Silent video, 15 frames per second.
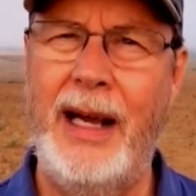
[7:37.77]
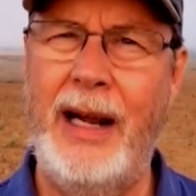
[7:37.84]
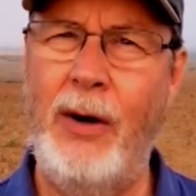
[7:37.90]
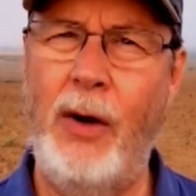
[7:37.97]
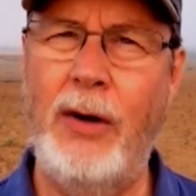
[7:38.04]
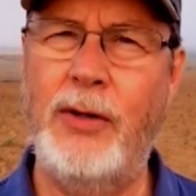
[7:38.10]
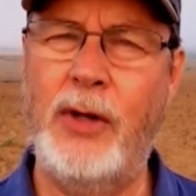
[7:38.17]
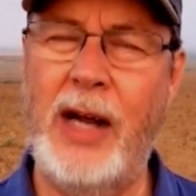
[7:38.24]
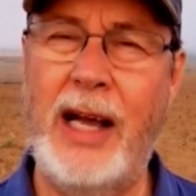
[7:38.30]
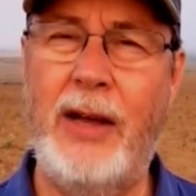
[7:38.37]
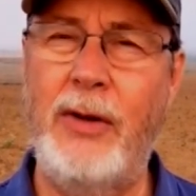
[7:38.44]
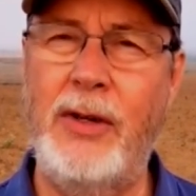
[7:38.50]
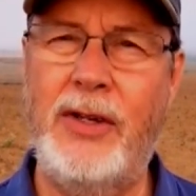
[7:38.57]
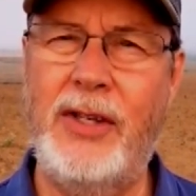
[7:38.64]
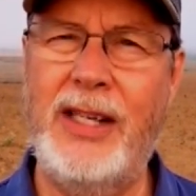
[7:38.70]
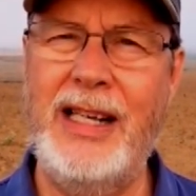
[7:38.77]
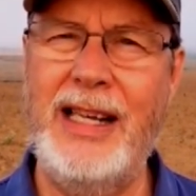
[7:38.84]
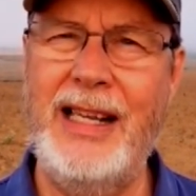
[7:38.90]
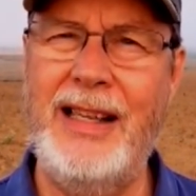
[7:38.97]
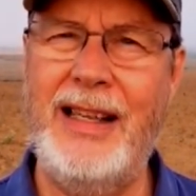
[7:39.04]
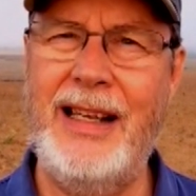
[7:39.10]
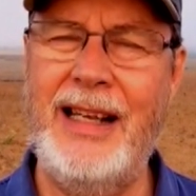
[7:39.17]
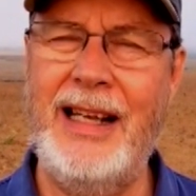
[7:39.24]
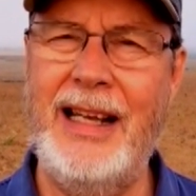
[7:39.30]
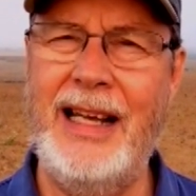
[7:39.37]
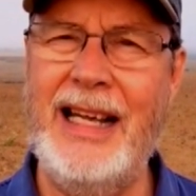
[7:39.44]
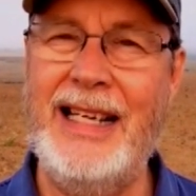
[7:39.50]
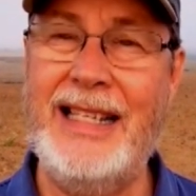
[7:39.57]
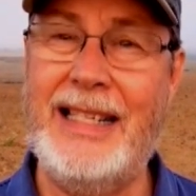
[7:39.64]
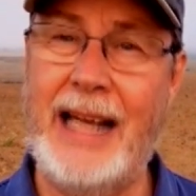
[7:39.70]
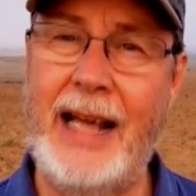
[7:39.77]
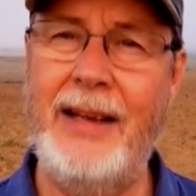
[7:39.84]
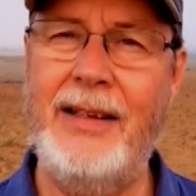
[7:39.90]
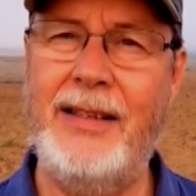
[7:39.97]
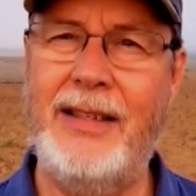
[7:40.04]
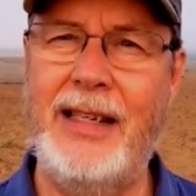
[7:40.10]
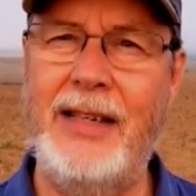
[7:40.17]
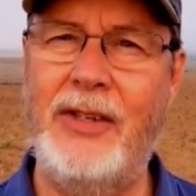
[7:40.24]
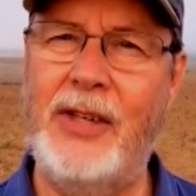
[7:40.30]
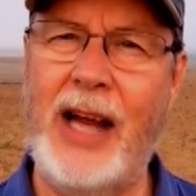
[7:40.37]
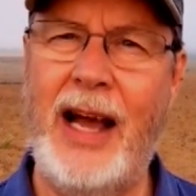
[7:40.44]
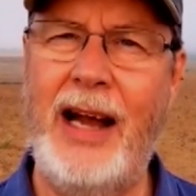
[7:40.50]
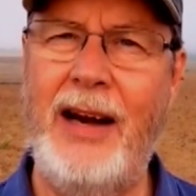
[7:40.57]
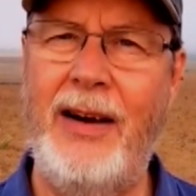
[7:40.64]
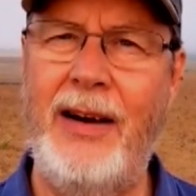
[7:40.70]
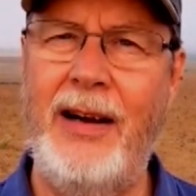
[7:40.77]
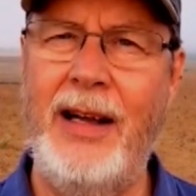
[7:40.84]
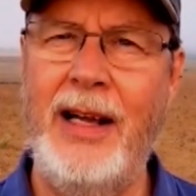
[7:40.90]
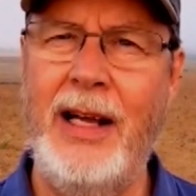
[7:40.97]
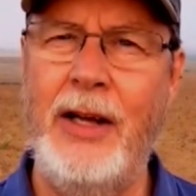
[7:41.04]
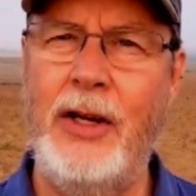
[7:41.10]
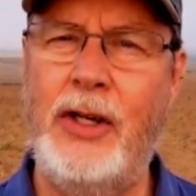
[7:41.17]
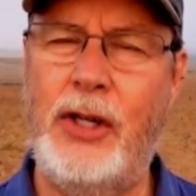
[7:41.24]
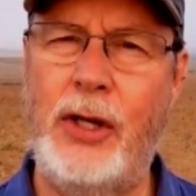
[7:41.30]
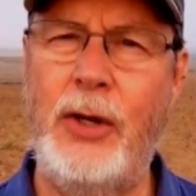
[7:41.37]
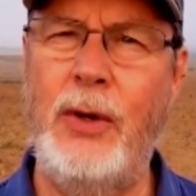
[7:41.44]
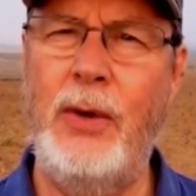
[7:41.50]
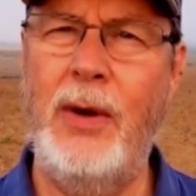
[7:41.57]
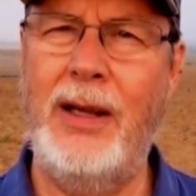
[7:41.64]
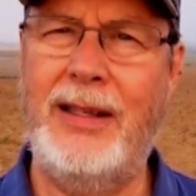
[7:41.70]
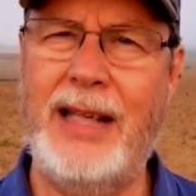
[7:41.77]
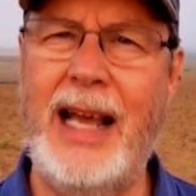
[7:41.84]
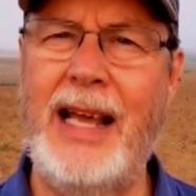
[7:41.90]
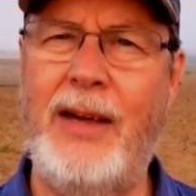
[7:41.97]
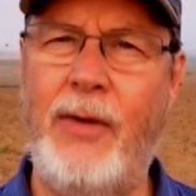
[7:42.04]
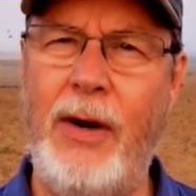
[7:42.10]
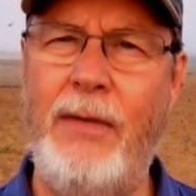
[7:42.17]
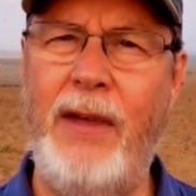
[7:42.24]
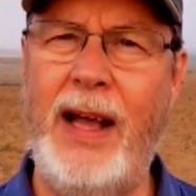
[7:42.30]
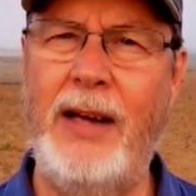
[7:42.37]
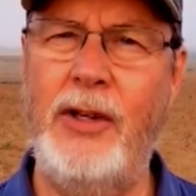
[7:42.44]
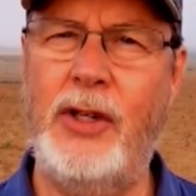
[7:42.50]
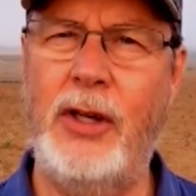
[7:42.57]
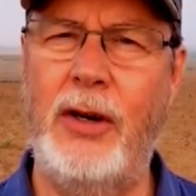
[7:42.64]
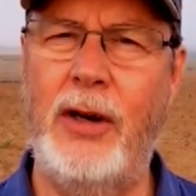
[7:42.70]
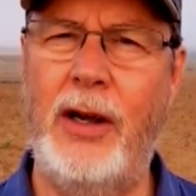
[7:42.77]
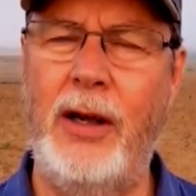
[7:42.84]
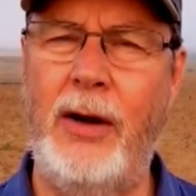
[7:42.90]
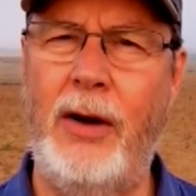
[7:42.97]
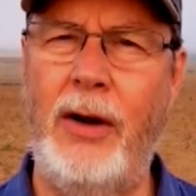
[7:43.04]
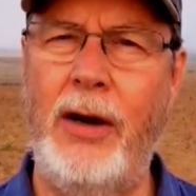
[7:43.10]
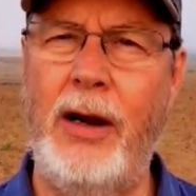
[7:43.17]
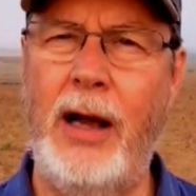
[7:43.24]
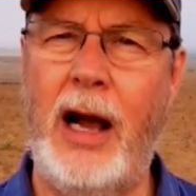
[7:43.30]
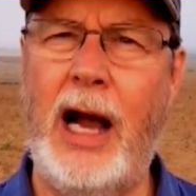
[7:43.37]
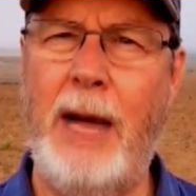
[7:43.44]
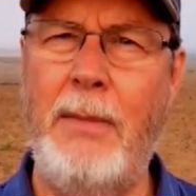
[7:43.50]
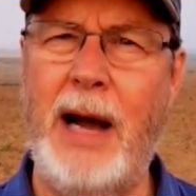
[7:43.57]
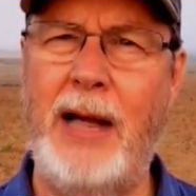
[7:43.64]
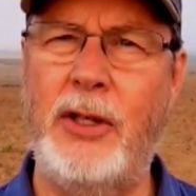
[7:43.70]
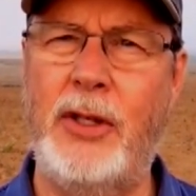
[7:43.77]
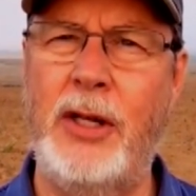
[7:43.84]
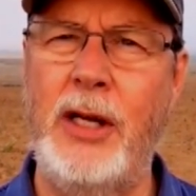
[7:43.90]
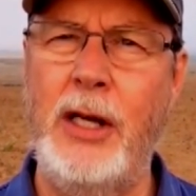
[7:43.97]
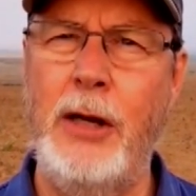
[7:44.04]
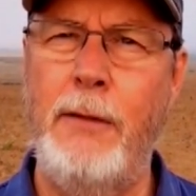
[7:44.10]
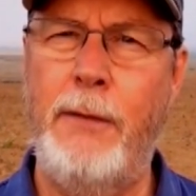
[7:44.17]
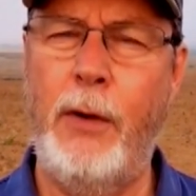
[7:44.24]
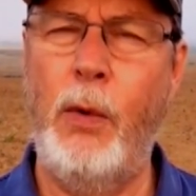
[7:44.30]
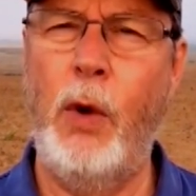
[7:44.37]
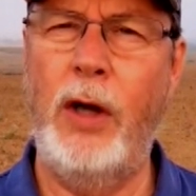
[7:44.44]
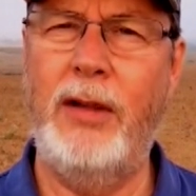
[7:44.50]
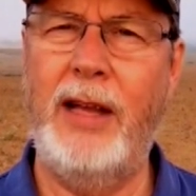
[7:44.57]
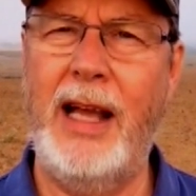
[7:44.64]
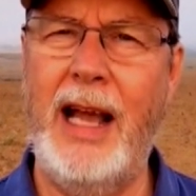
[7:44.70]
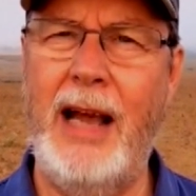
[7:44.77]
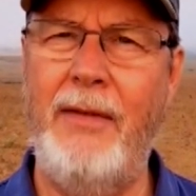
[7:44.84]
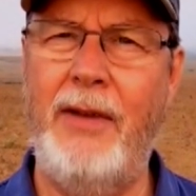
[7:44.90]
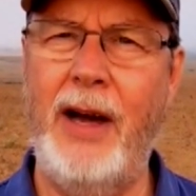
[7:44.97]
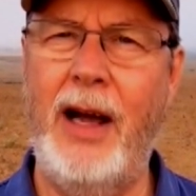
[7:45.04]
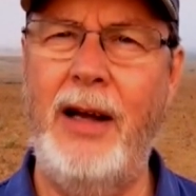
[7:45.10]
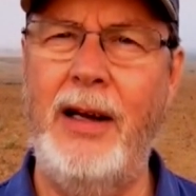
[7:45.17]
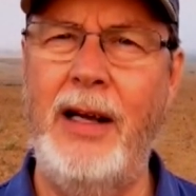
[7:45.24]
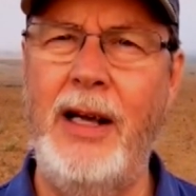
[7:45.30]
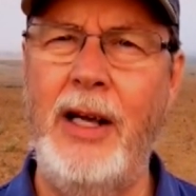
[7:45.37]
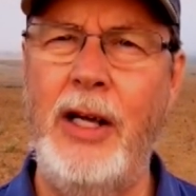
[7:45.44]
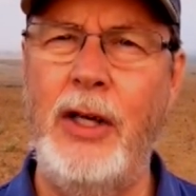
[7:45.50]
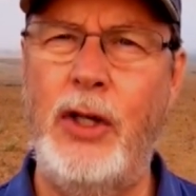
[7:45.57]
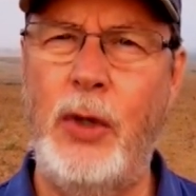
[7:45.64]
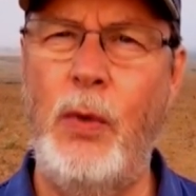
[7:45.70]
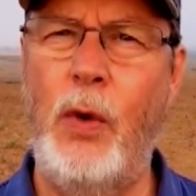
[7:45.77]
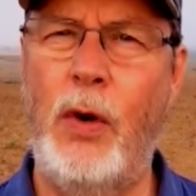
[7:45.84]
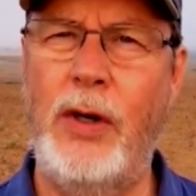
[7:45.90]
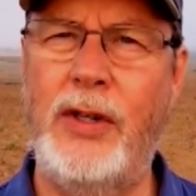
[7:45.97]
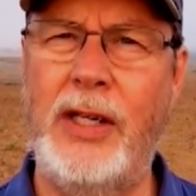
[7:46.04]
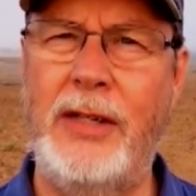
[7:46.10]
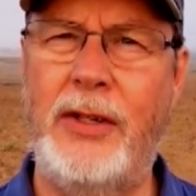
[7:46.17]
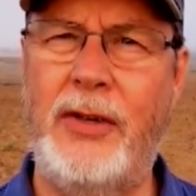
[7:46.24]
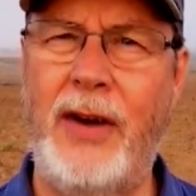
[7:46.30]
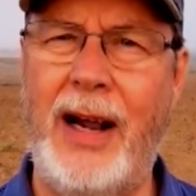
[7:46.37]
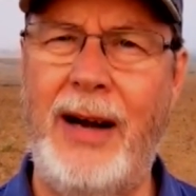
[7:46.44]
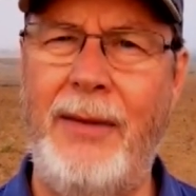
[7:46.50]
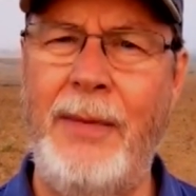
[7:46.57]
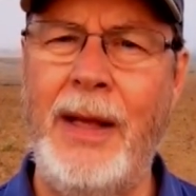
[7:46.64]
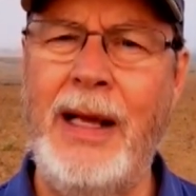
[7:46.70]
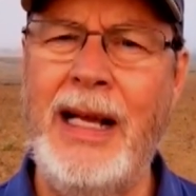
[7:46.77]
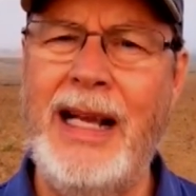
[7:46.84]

And also, I could see the intense desire to take revenge on, on uh, Hamas for what they have done towards Israel.